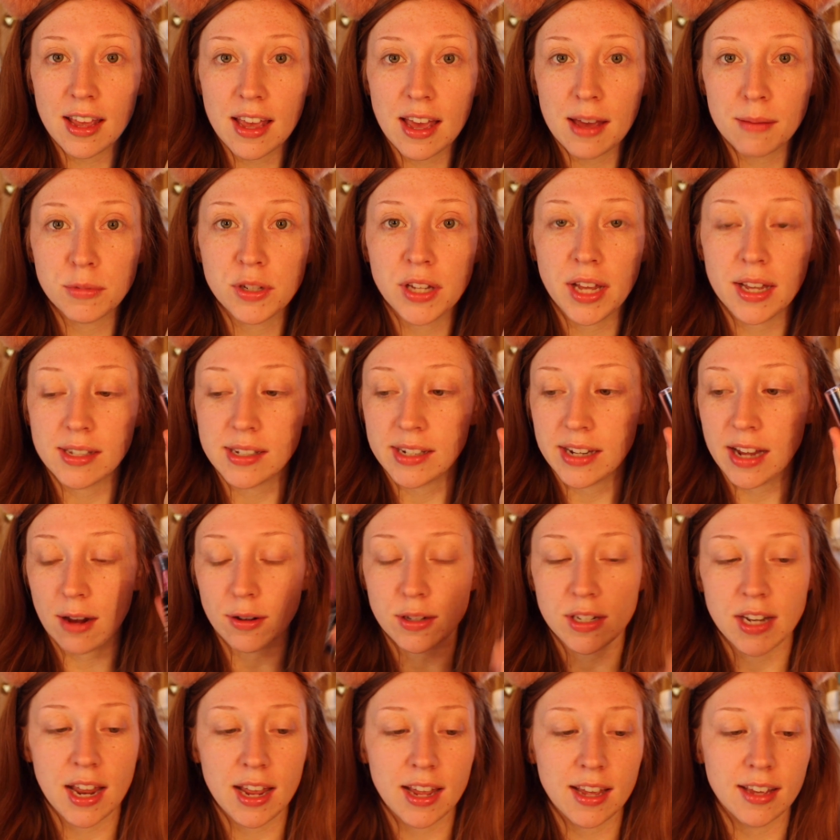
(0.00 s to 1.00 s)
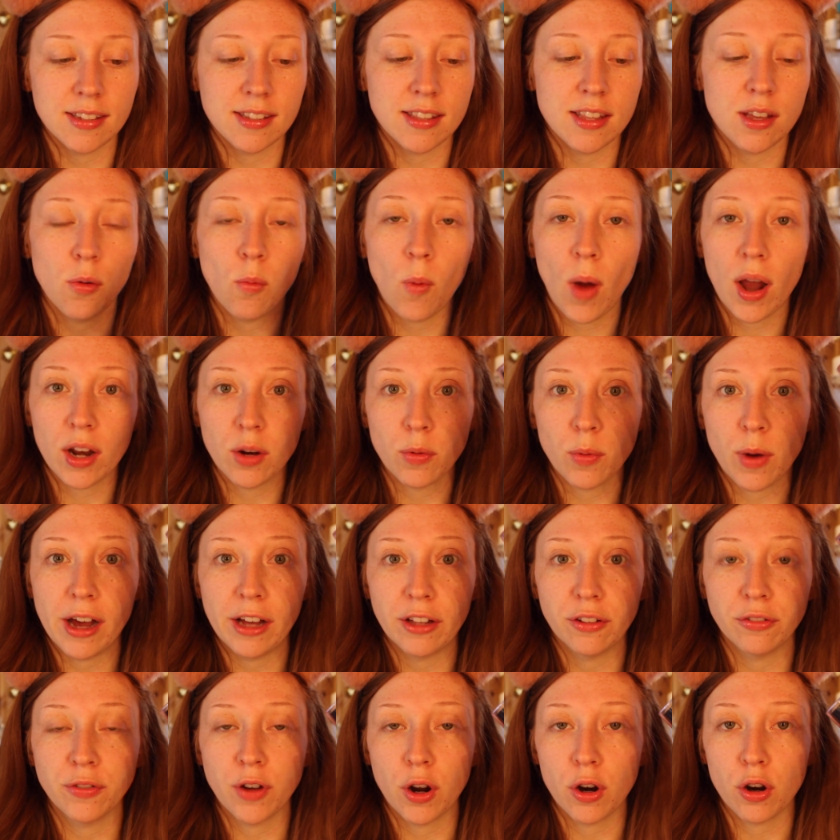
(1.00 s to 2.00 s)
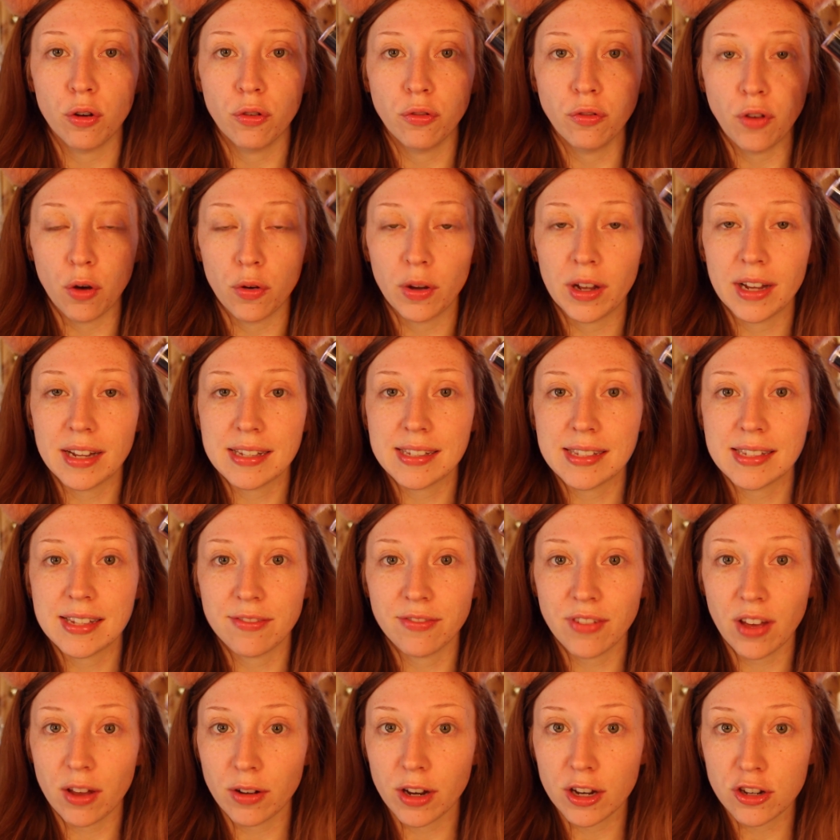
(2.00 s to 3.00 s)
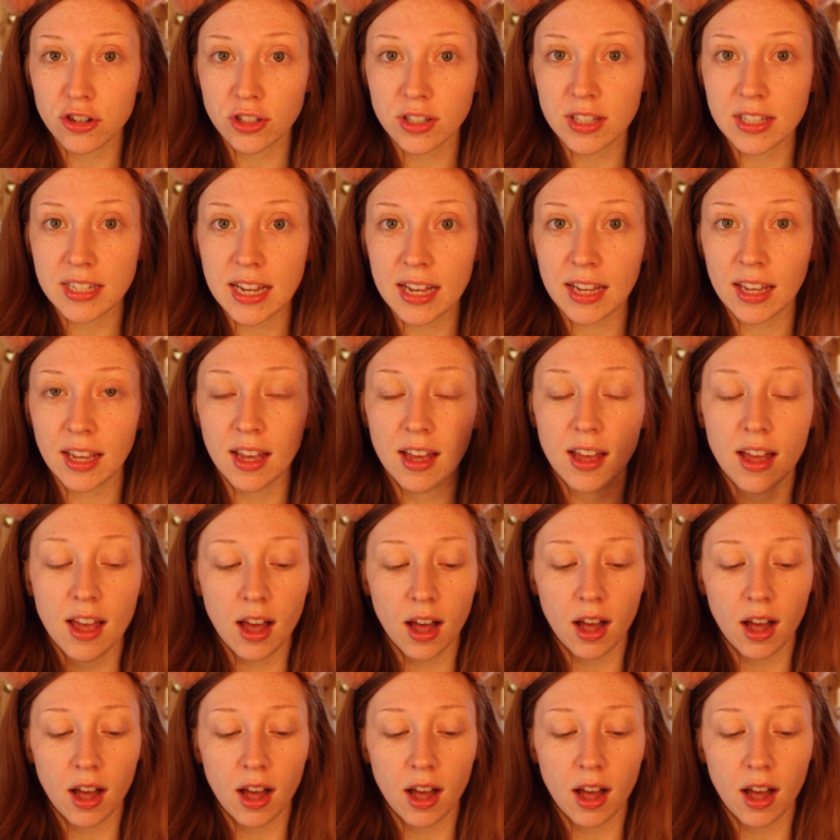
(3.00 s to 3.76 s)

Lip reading: I am testing out today is the Wet n Wild Photofocus foundation stick.